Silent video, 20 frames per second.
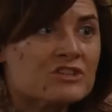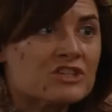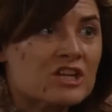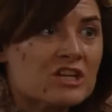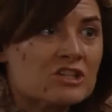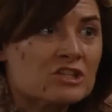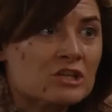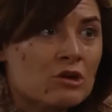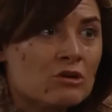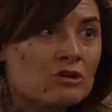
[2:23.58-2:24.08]

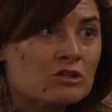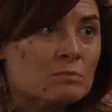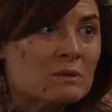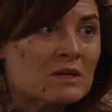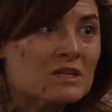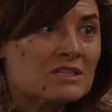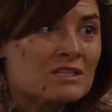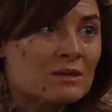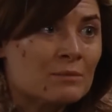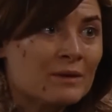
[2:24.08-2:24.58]
change the locks because
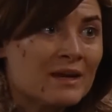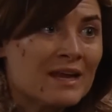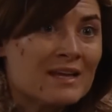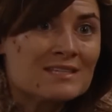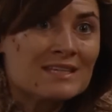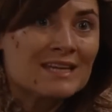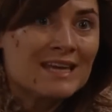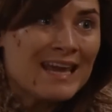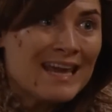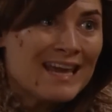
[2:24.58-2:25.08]
someone has a
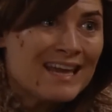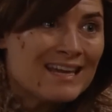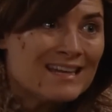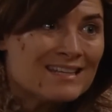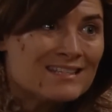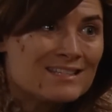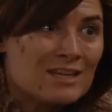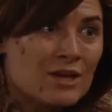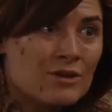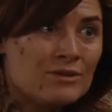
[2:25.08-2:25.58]
key. It's
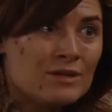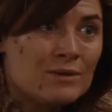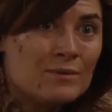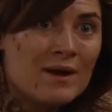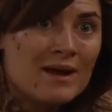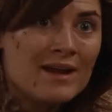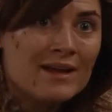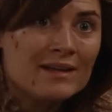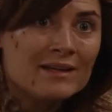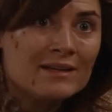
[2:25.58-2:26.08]
the only
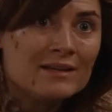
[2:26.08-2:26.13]
way.